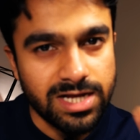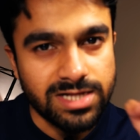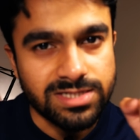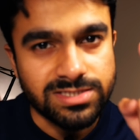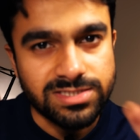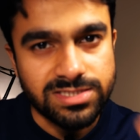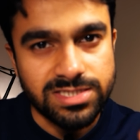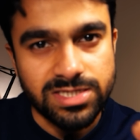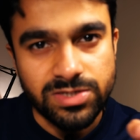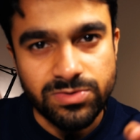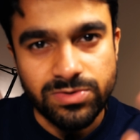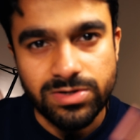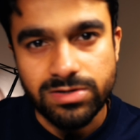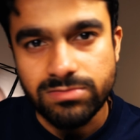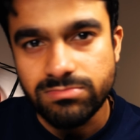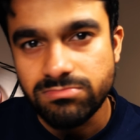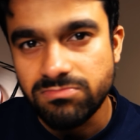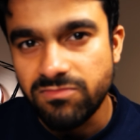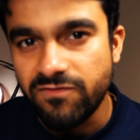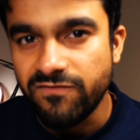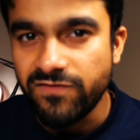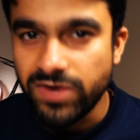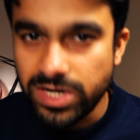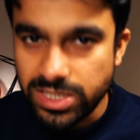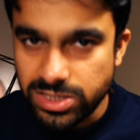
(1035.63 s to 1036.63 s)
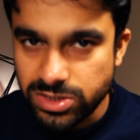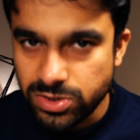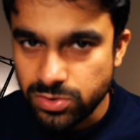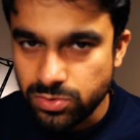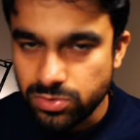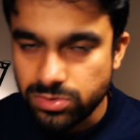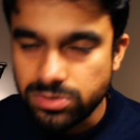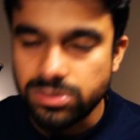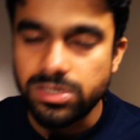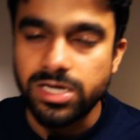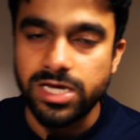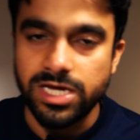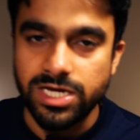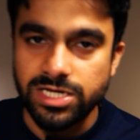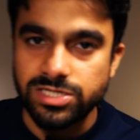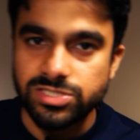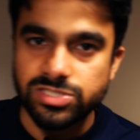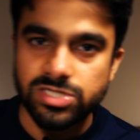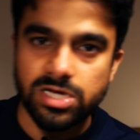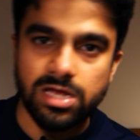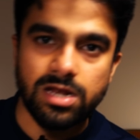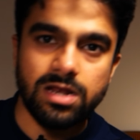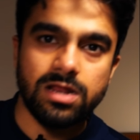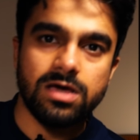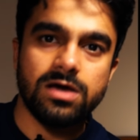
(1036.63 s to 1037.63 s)
I'll see you very soon,
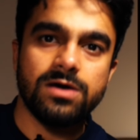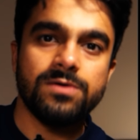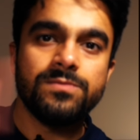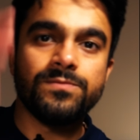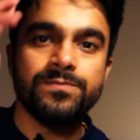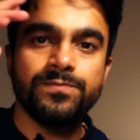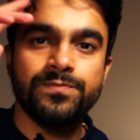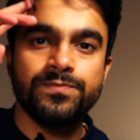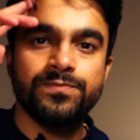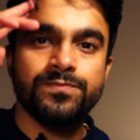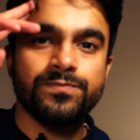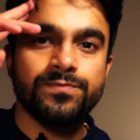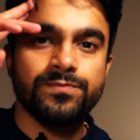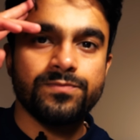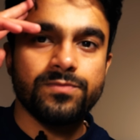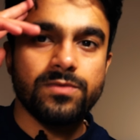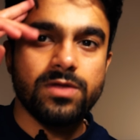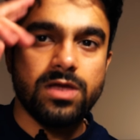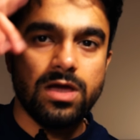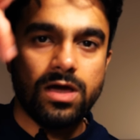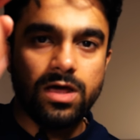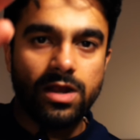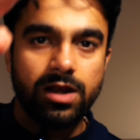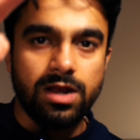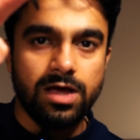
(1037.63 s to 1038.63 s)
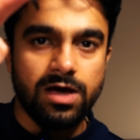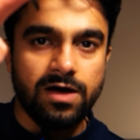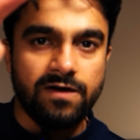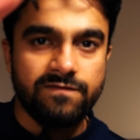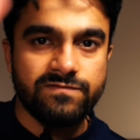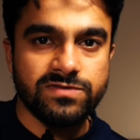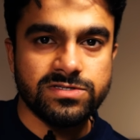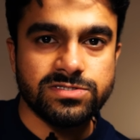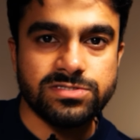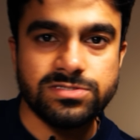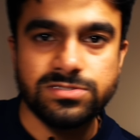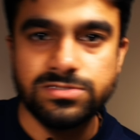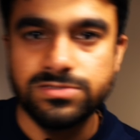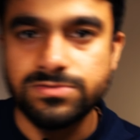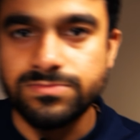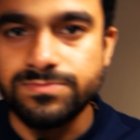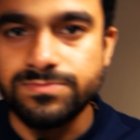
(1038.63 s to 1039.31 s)
inshallah. Allah Hafiz.